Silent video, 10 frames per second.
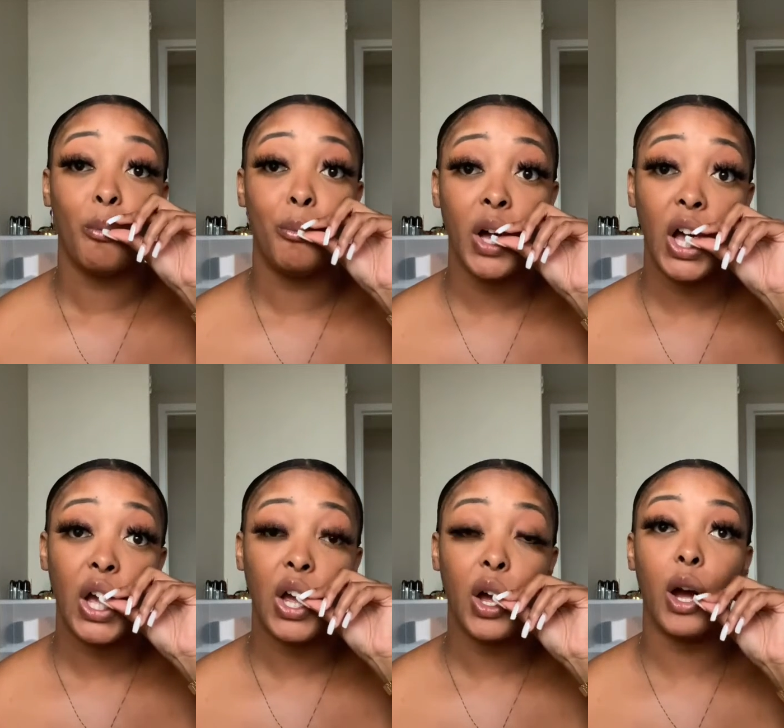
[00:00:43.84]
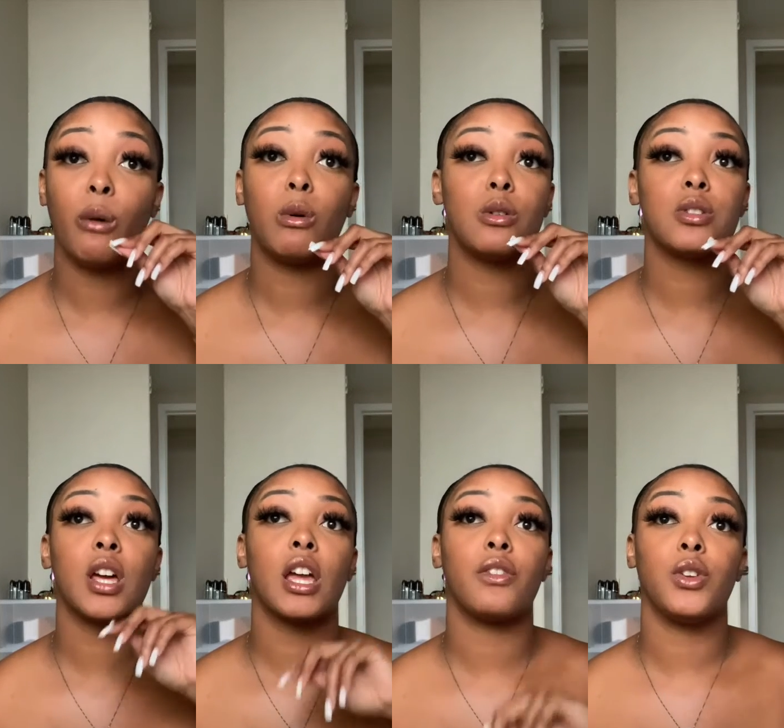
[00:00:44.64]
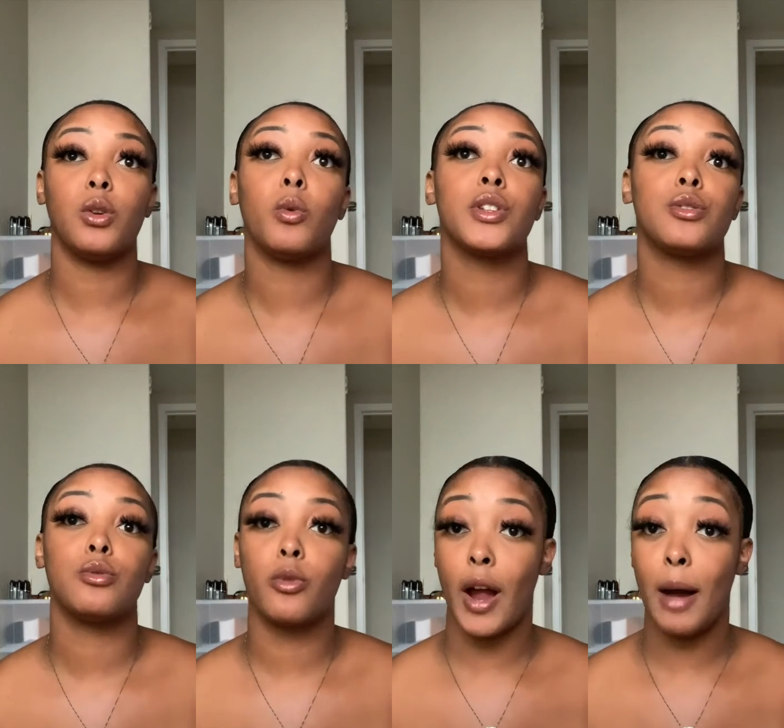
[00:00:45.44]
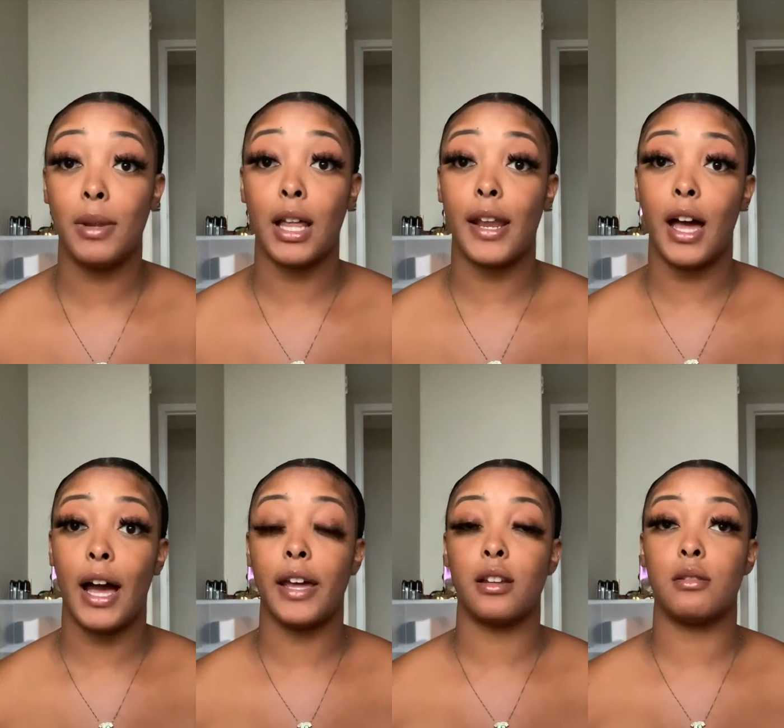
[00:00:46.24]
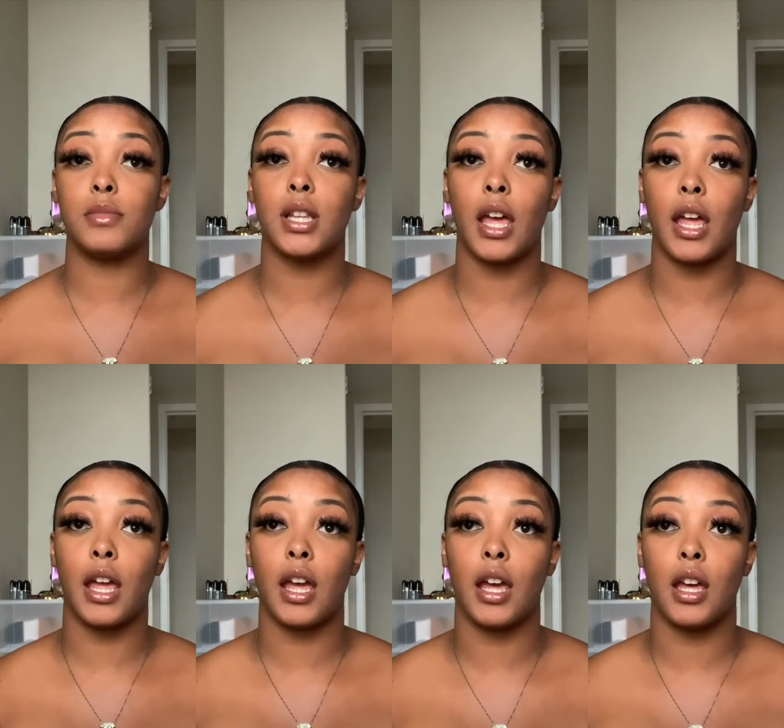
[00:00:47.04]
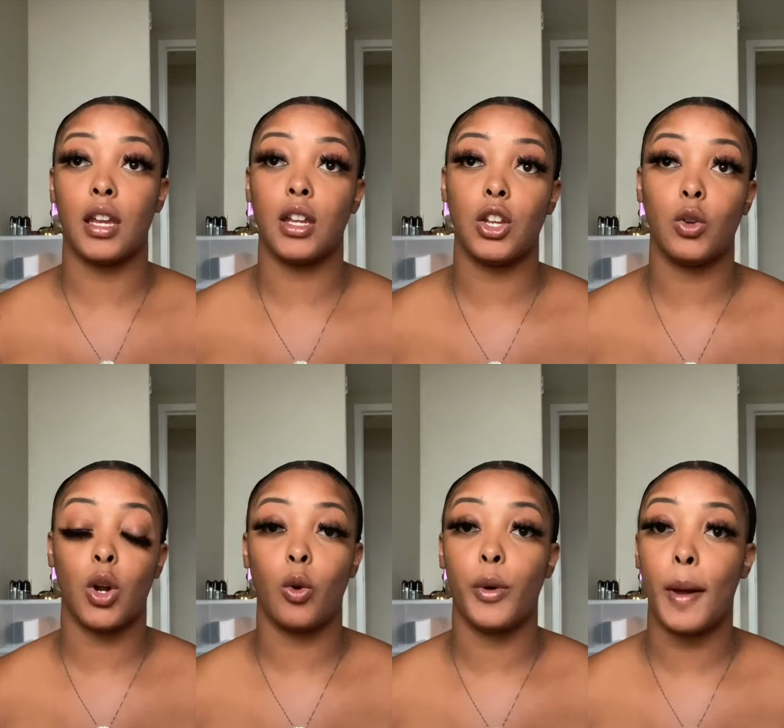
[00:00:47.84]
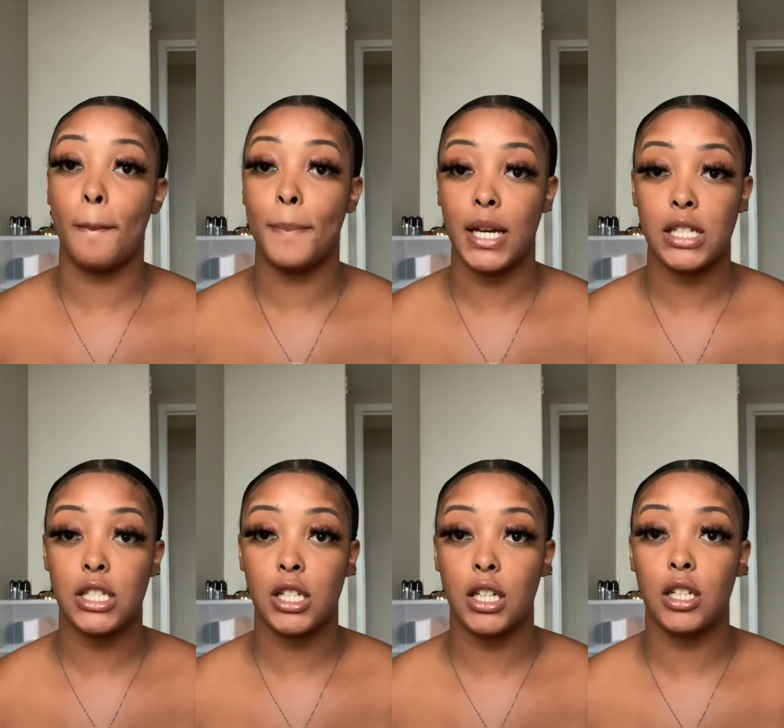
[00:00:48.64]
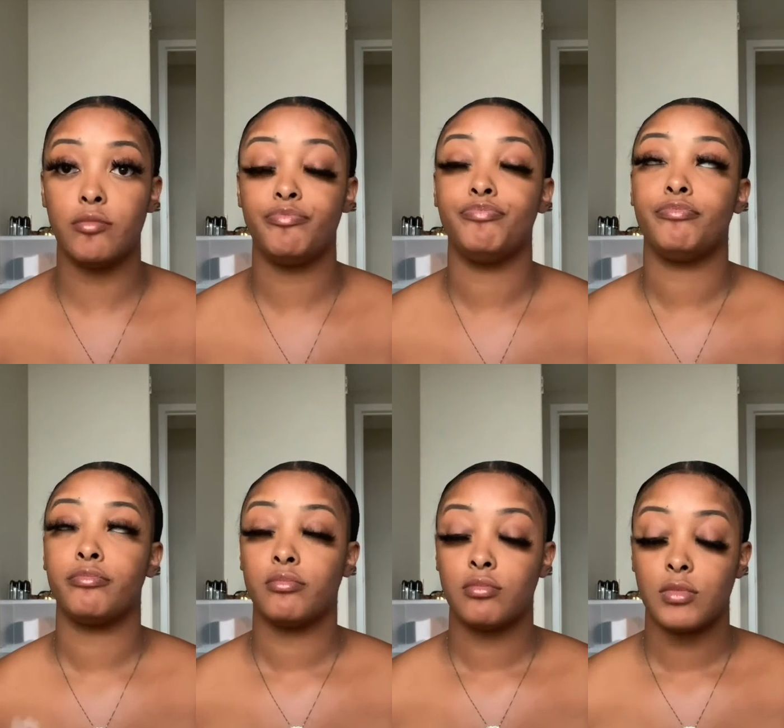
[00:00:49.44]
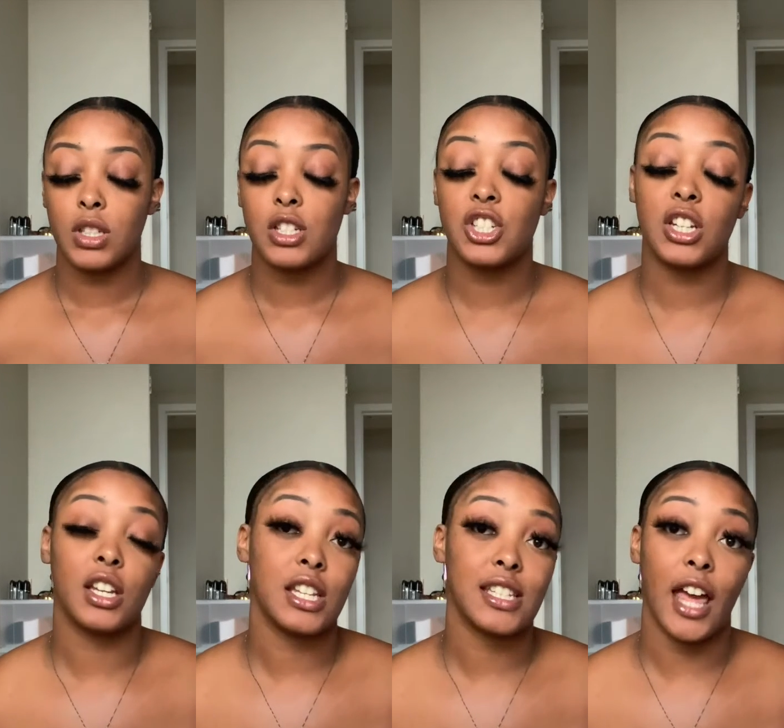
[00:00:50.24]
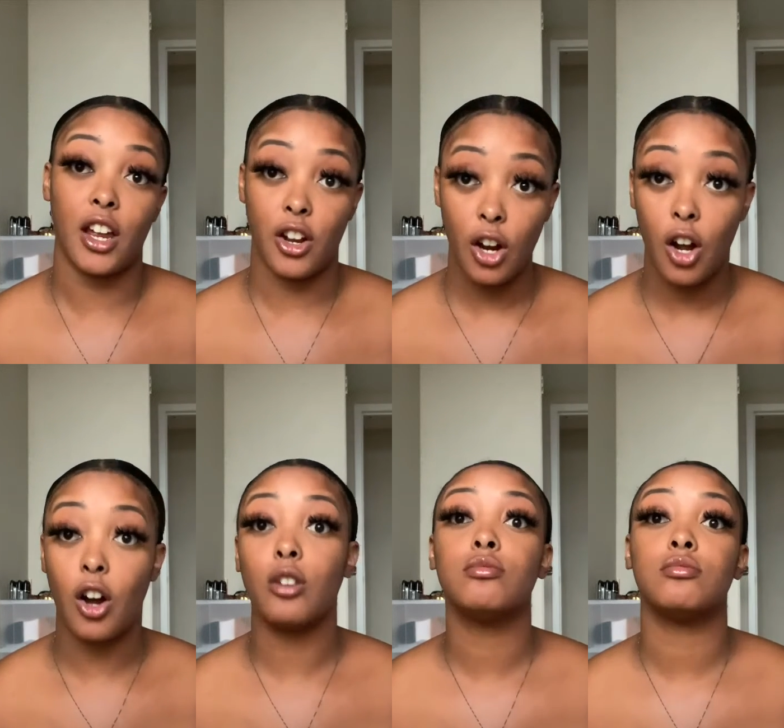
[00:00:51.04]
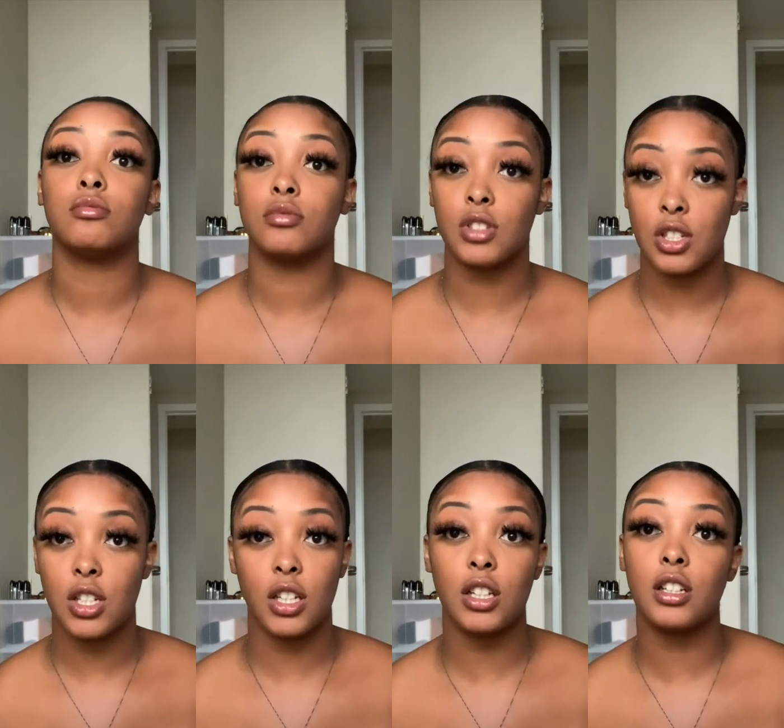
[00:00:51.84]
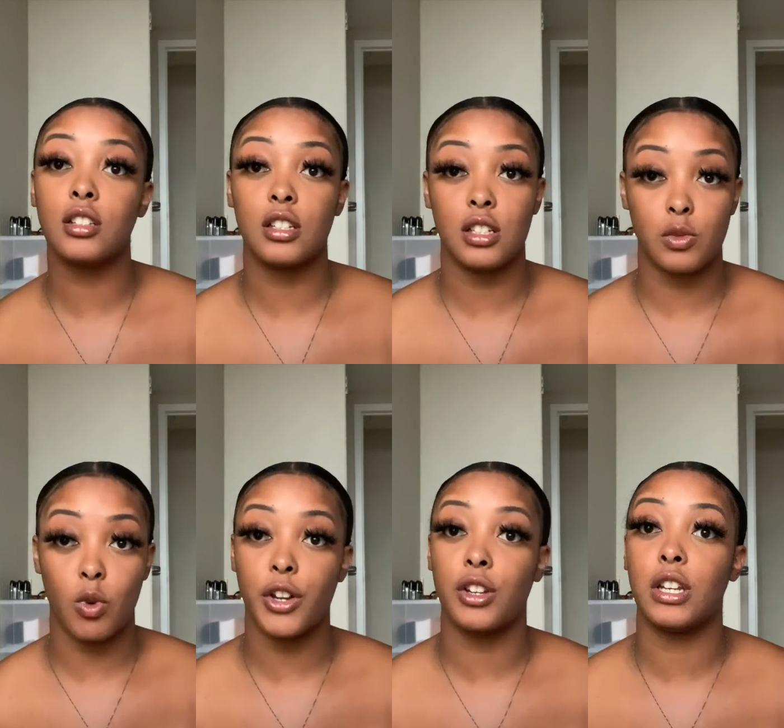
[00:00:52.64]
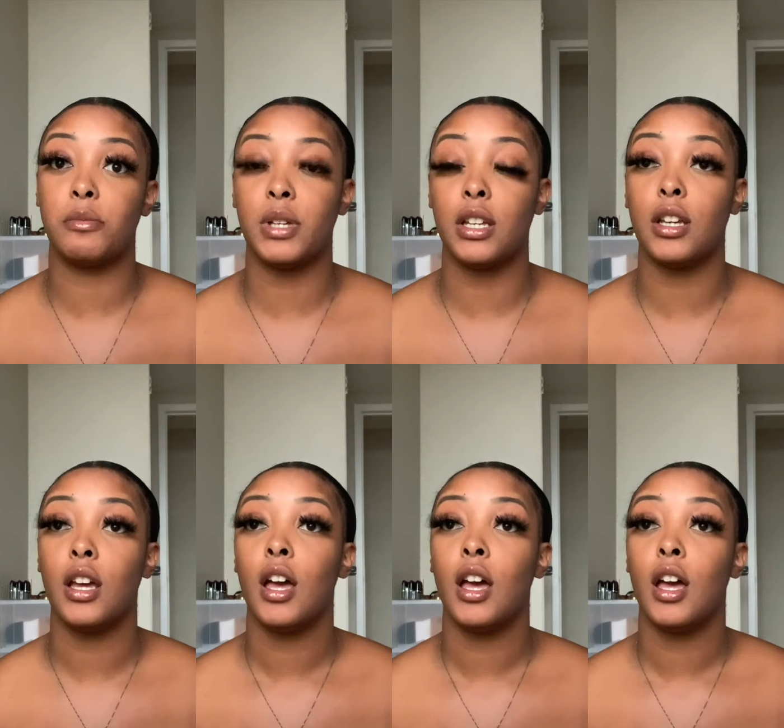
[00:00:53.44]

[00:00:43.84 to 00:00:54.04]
but I will say, if you want to grab a lot of items and you're on a budget, Shein is that girl. She is where you need to be.